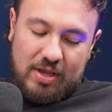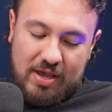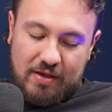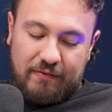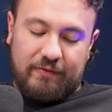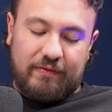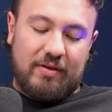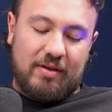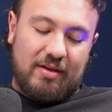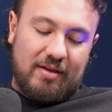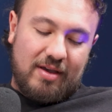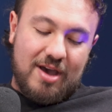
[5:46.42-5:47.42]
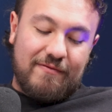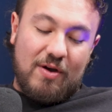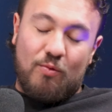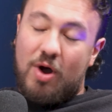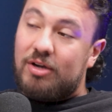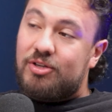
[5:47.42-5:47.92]
if if I
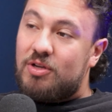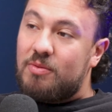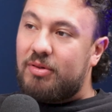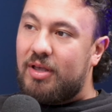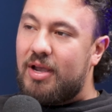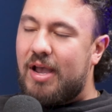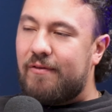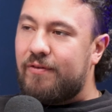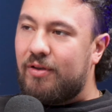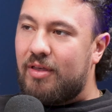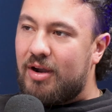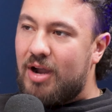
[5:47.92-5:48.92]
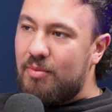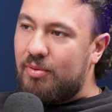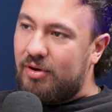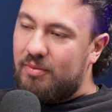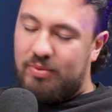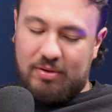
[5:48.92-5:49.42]
watched him play, I feel like I would
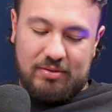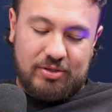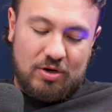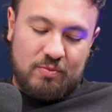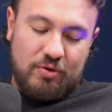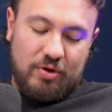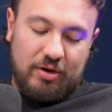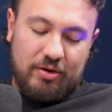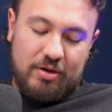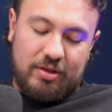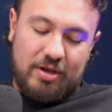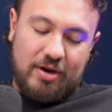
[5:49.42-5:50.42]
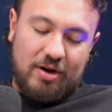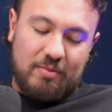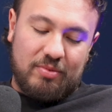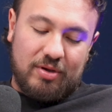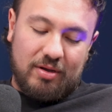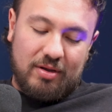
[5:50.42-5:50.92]
have put Joe Morgan on there,
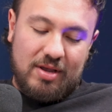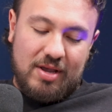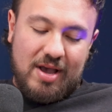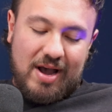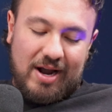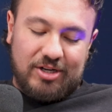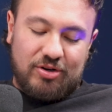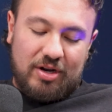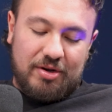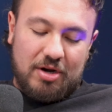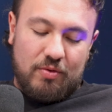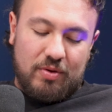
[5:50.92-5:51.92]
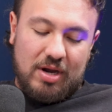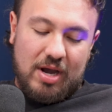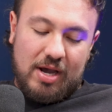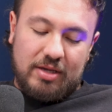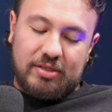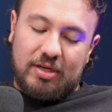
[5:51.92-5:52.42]
but mm-hmm. I tried to go with
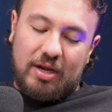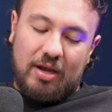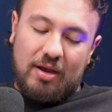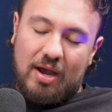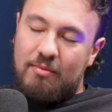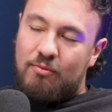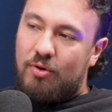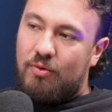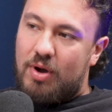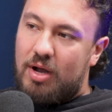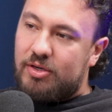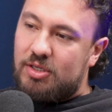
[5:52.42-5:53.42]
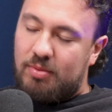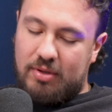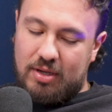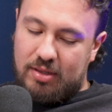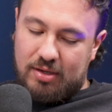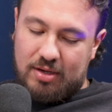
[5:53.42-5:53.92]
guys that I, I more watched
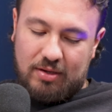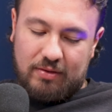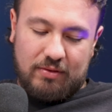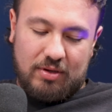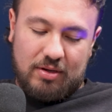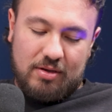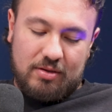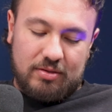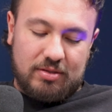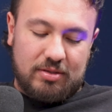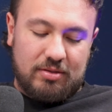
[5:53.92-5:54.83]
play than anything else.